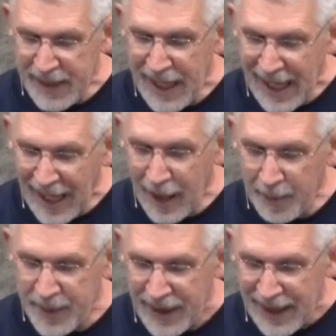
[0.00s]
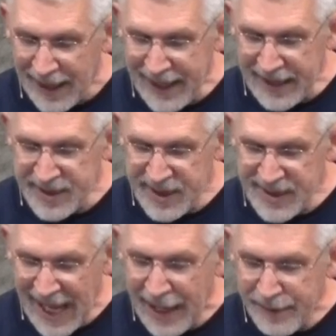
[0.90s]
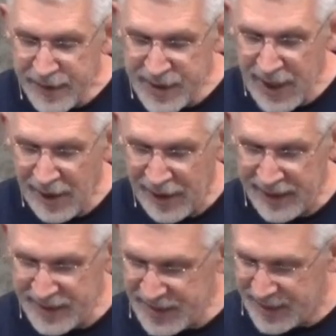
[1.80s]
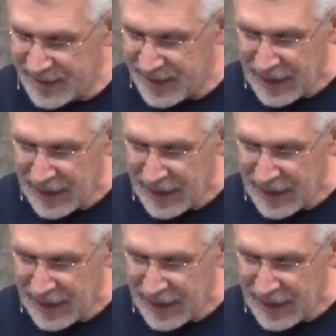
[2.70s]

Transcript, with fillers: be a help against his adversaries.